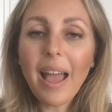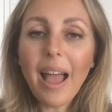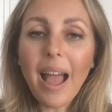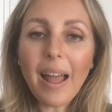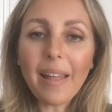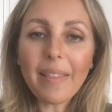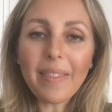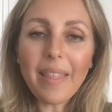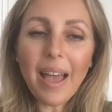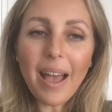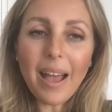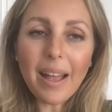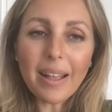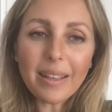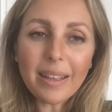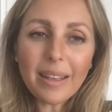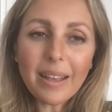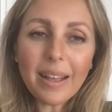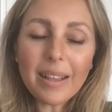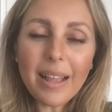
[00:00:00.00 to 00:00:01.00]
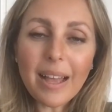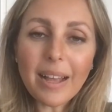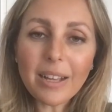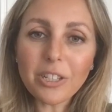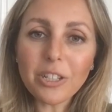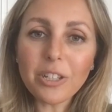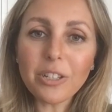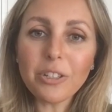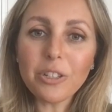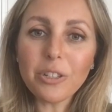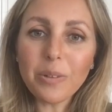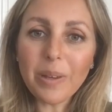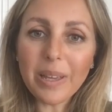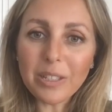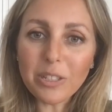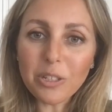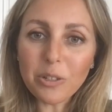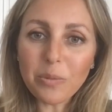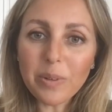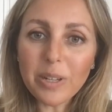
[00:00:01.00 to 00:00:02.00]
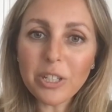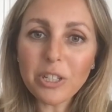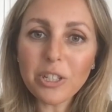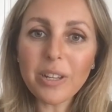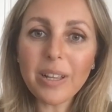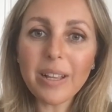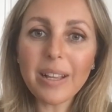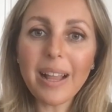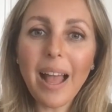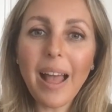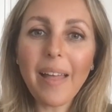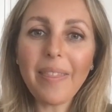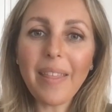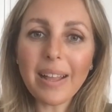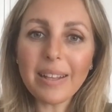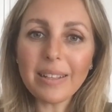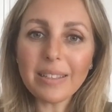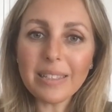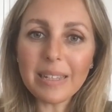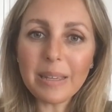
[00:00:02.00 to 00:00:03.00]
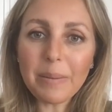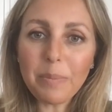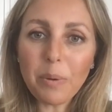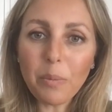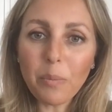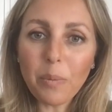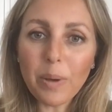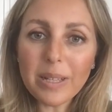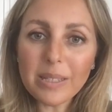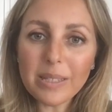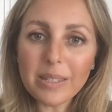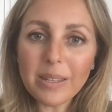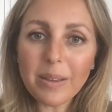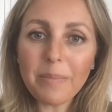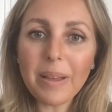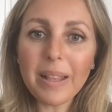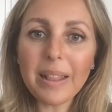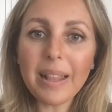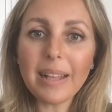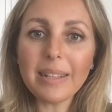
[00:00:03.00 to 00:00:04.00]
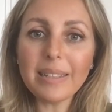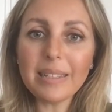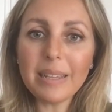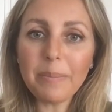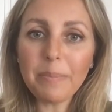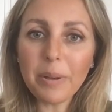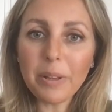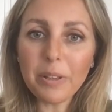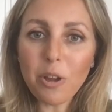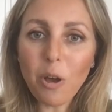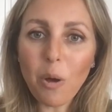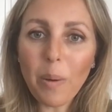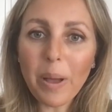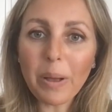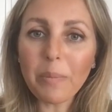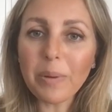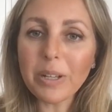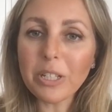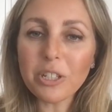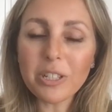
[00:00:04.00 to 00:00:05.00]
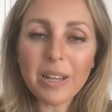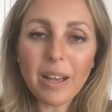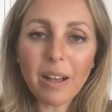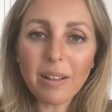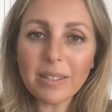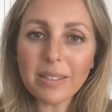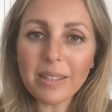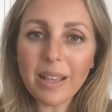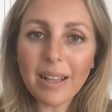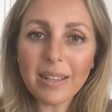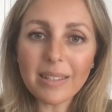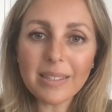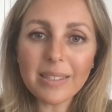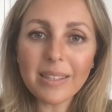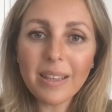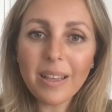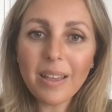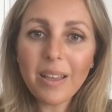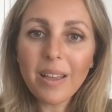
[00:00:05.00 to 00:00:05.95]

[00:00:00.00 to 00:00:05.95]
and that connection to intuition and that deeper wisdom and that deeper knowing, which tells us